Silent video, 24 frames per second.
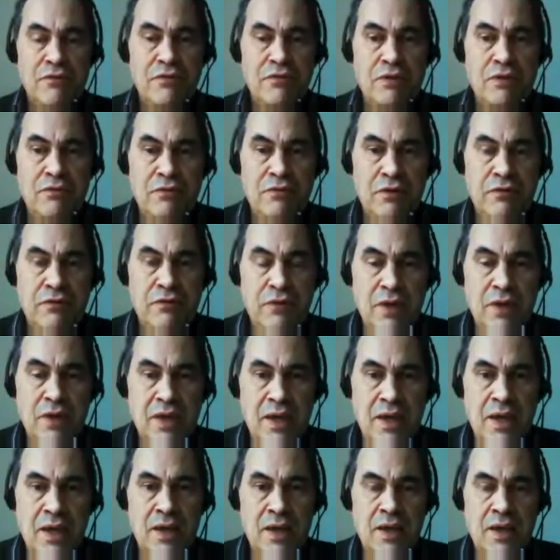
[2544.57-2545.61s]
for for, for
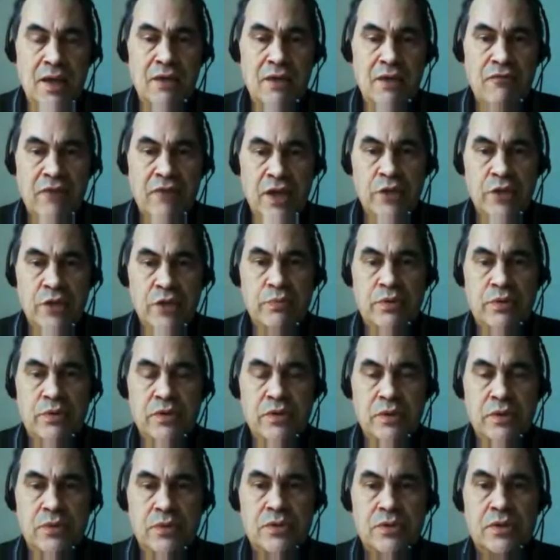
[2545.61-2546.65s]
kinky Facebook
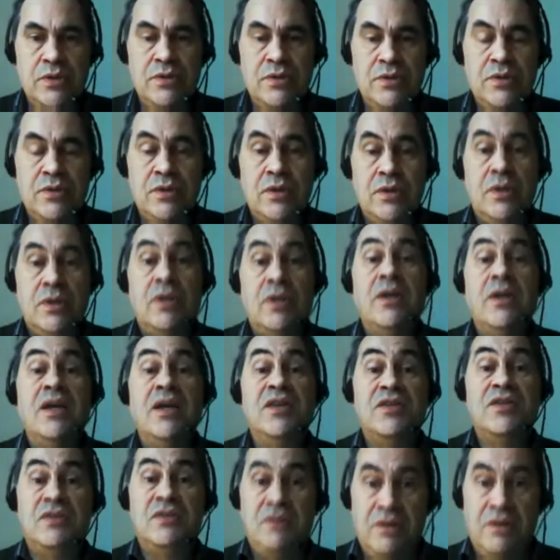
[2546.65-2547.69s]
users, I'll
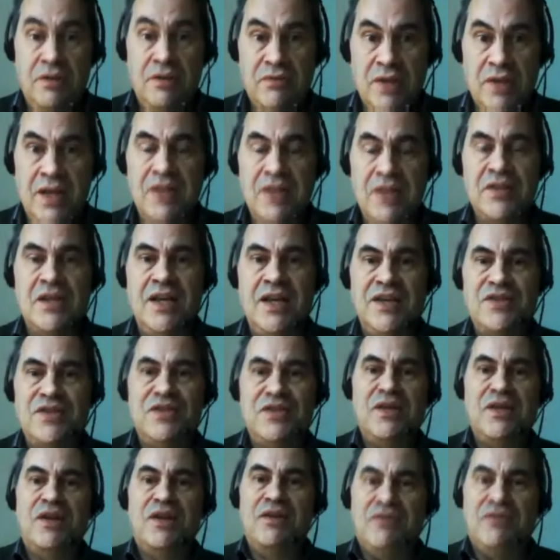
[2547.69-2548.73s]
it's like the both. it's
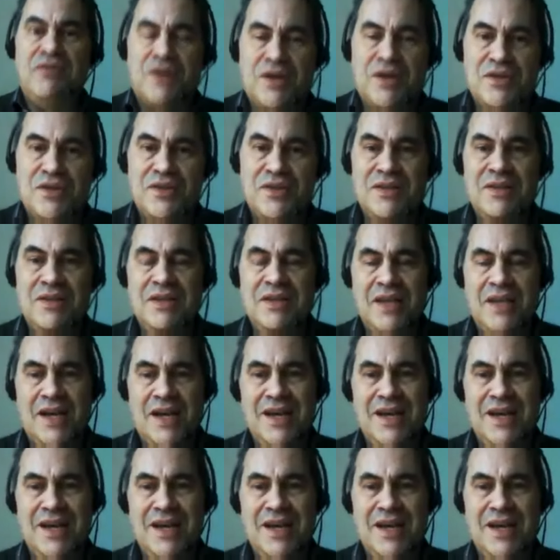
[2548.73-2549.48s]
it's the reverse. Yeah.